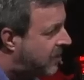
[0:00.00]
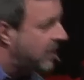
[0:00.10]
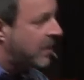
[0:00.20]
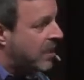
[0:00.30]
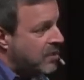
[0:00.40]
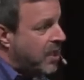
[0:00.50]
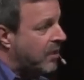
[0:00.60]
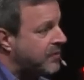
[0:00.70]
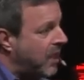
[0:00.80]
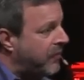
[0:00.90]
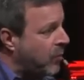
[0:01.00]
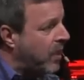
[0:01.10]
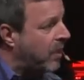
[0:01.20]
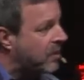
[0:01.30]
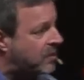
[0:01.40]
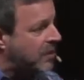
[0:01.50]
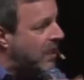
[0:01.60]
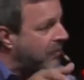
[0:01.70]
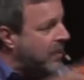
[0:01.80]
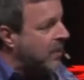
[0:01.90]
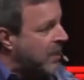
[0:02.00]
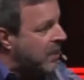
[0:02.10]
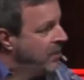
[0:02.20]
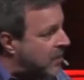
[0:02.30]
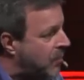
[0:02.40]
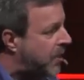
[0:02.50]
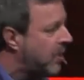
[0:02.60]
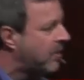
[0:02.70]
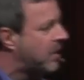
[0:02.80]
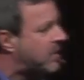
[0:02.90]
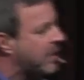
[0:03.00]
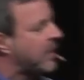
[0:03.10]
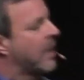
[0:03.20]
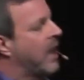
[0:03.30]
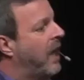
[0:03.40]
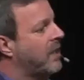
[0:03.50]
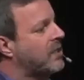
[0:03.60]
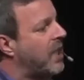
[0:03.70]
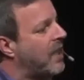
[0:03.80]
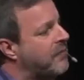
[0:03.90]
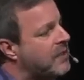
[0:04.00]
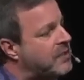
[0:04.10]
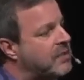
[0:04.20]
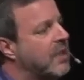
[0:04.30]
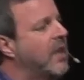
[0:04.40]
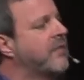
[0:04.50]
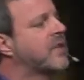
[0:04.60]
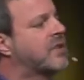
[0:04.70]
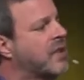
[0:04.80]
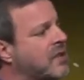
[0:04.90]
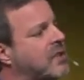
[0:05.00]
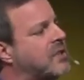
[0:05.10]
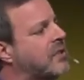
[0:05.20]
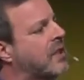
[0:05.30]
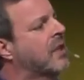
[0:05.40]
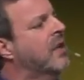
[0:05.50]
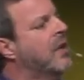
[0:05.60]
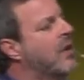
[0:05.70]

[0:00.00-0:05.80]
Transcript: It's like Intel's everywhere. It's in every computer. And it's like, I just have this, I have this sense. It's like